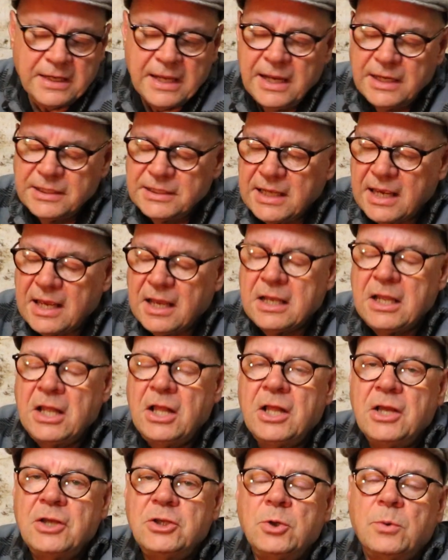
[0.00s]
And yeah,
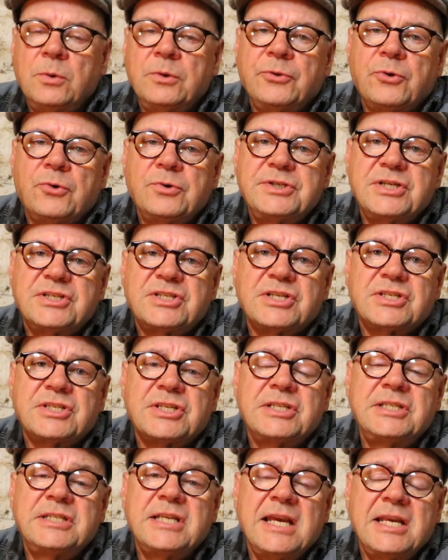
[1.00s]
you will notice as
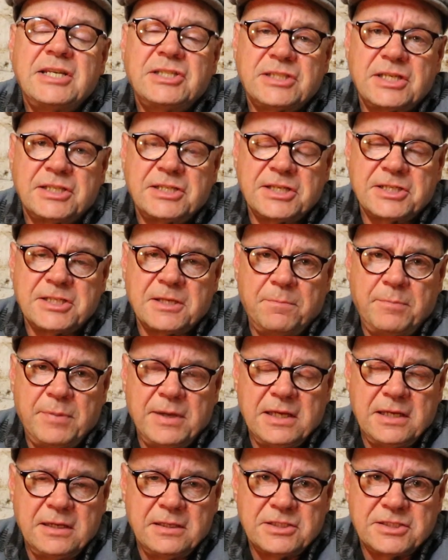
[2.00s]
the taste
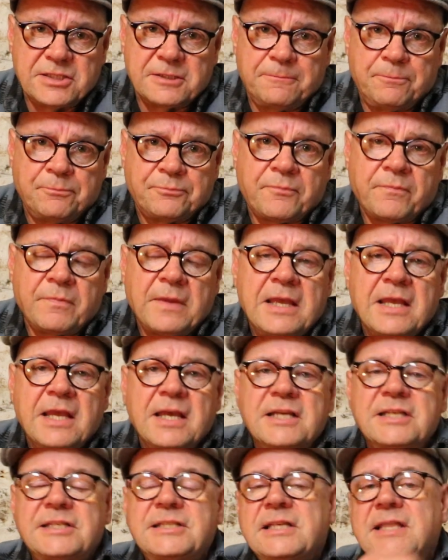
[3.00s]
dissipates.
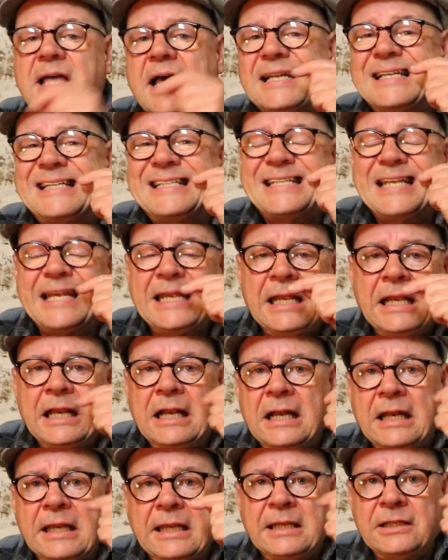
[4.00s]
See that
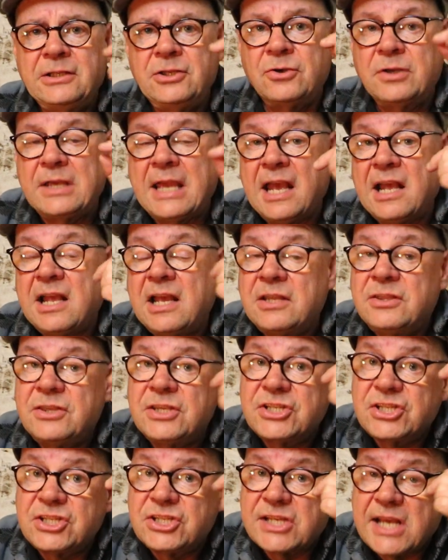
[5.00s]
tingling you get in the
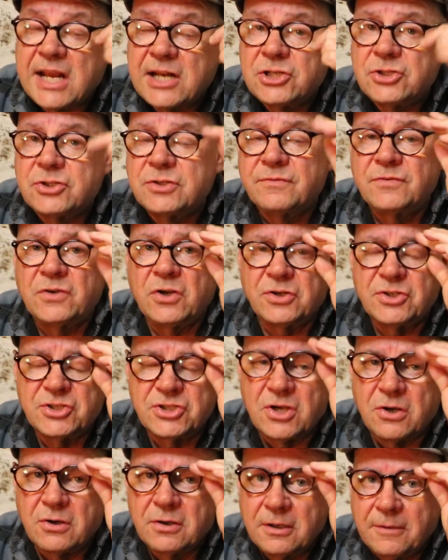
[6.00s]
centre of your
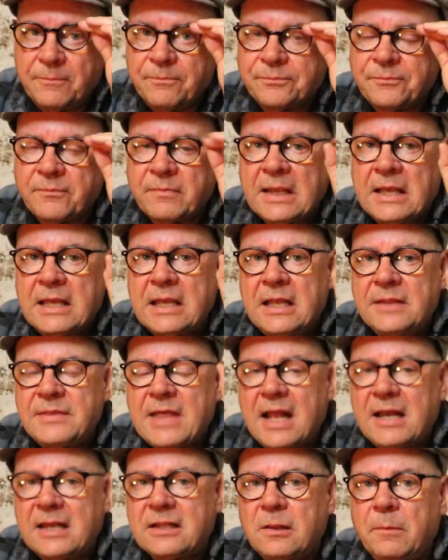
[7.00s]
tongue?
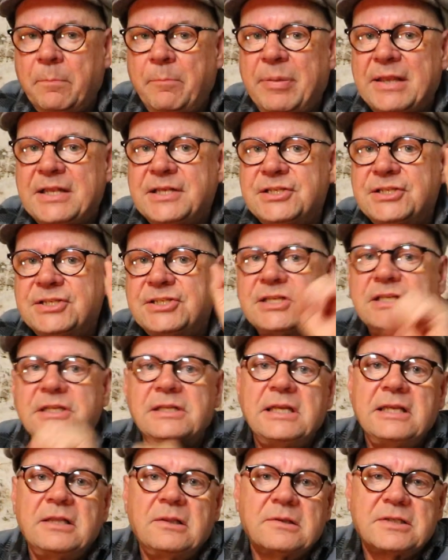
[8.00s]
That little pins and
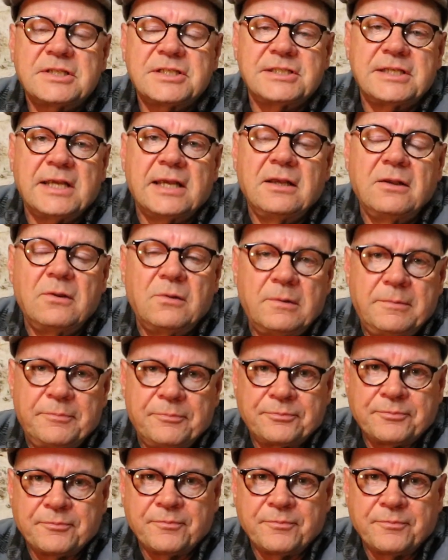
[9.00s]
needles tingle.